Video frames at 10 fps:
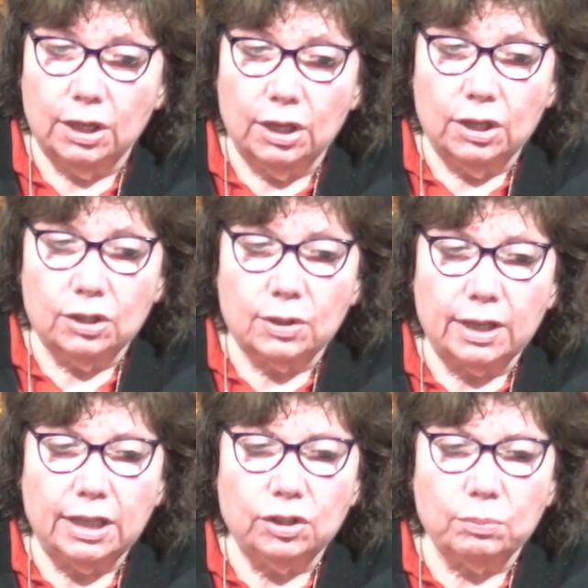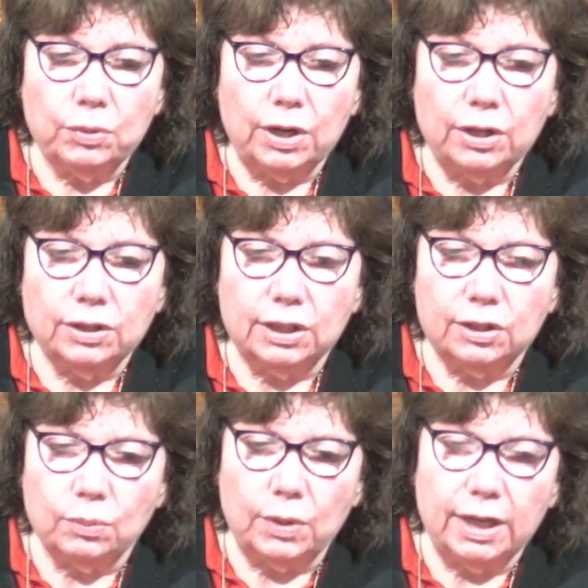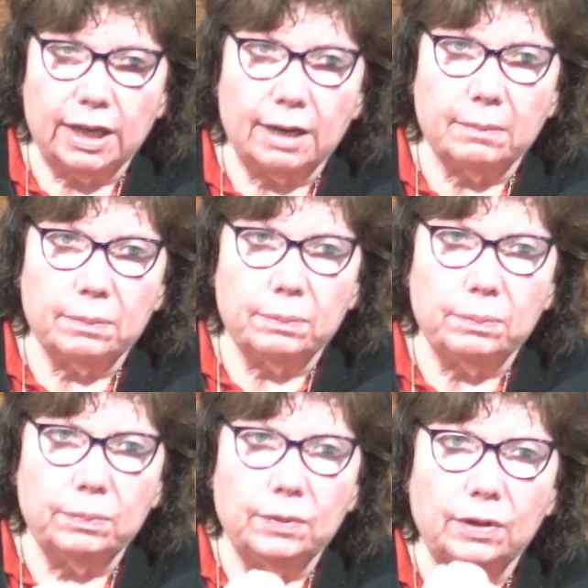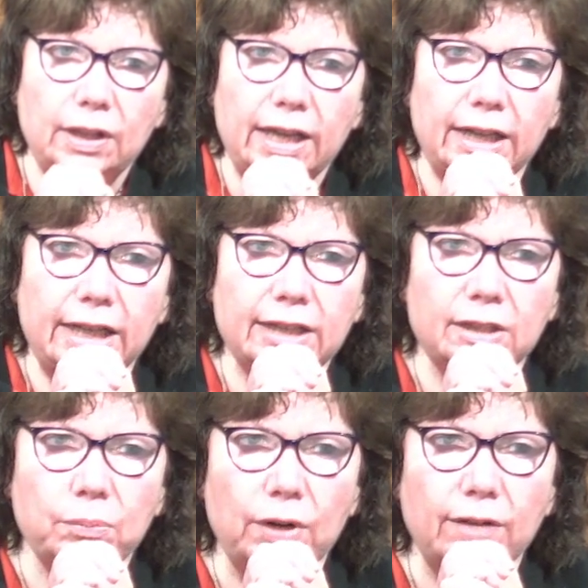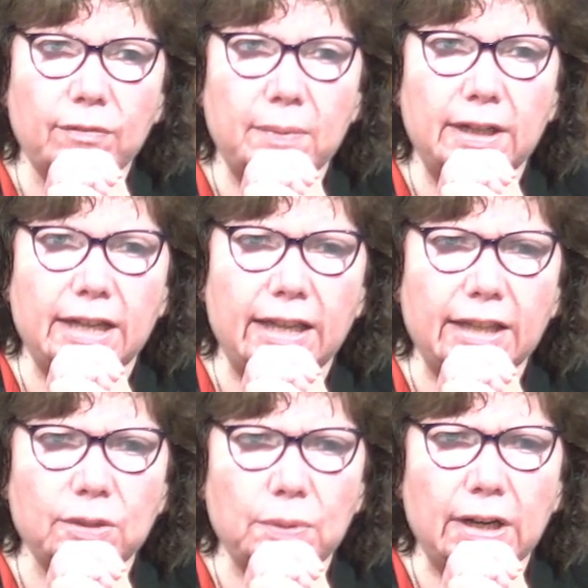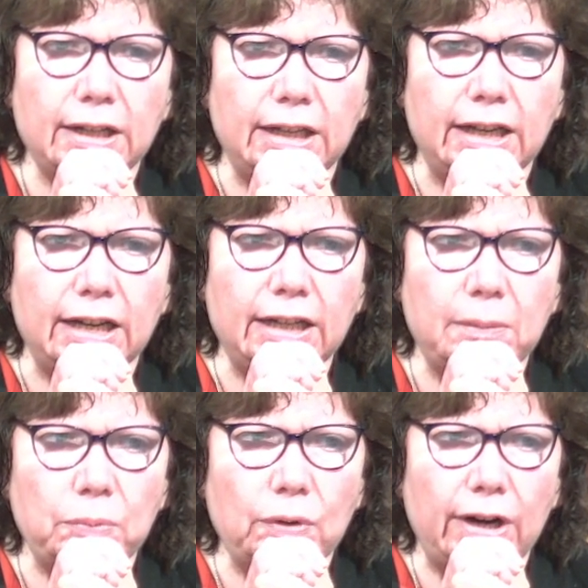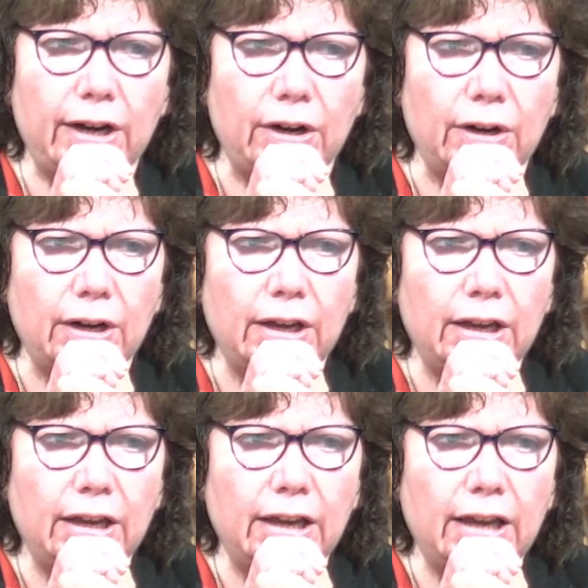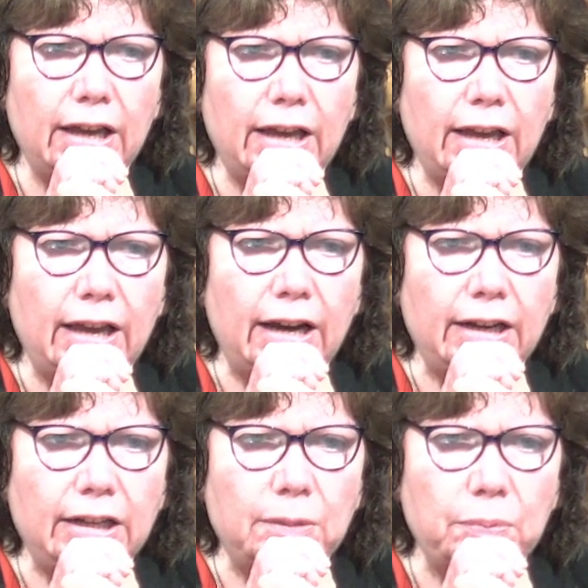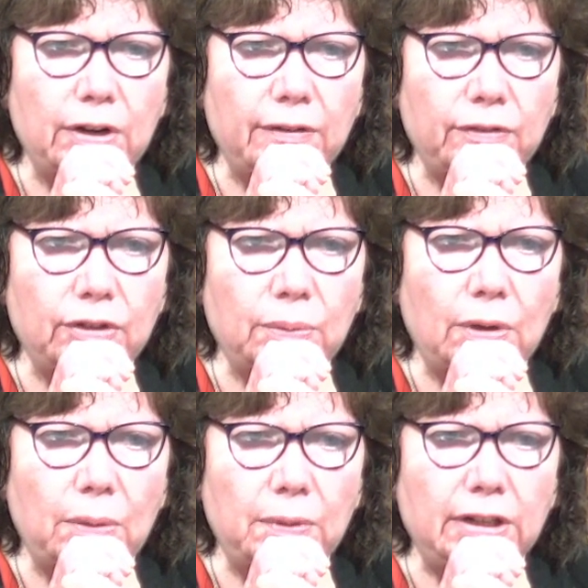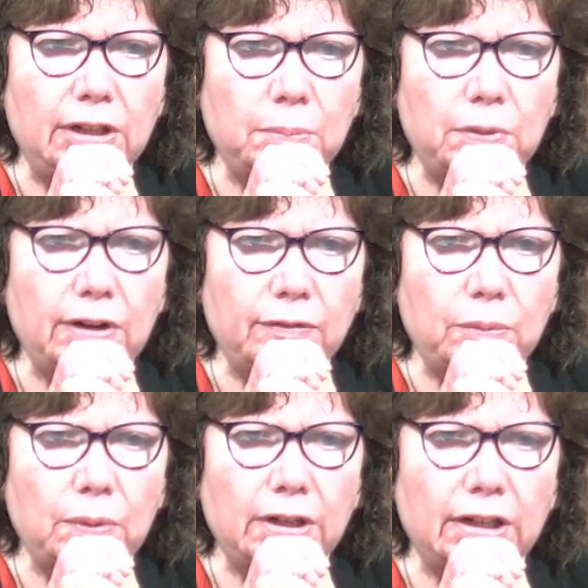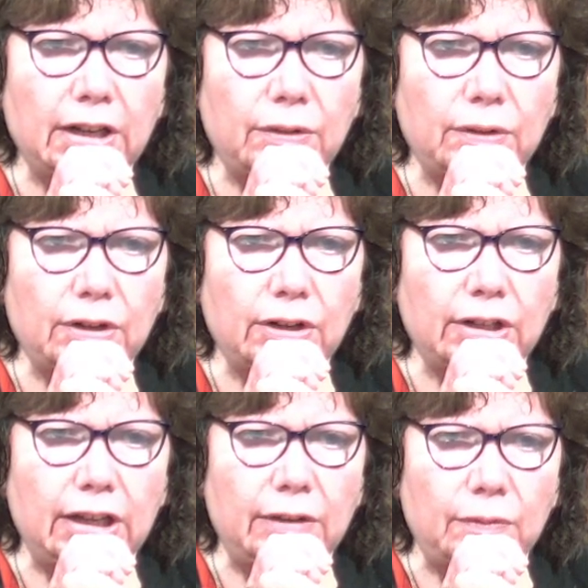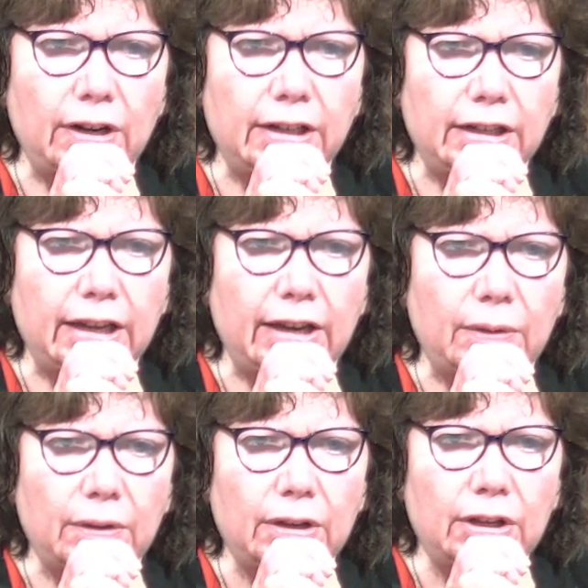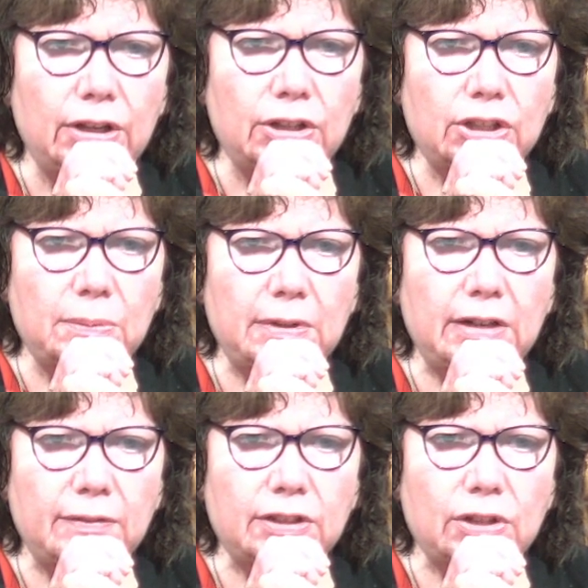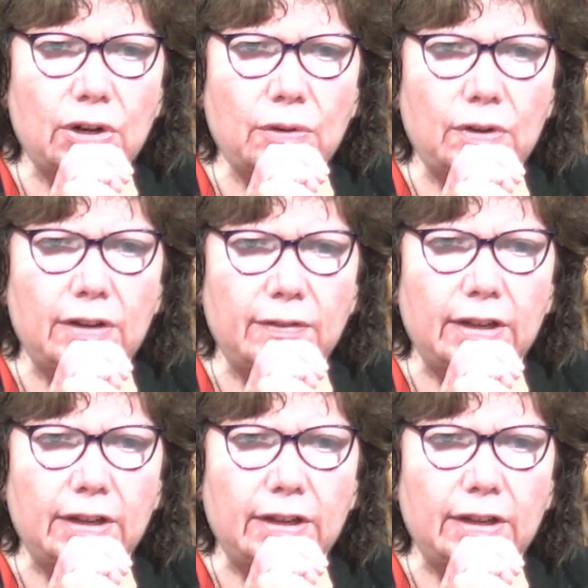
So I need your prayers this week, and I'm glad Alexa prayed for me today. That's what I need. I need prayer. And I need to pray for you all. We need to pray for one another in our need right now. So many of us are grieving.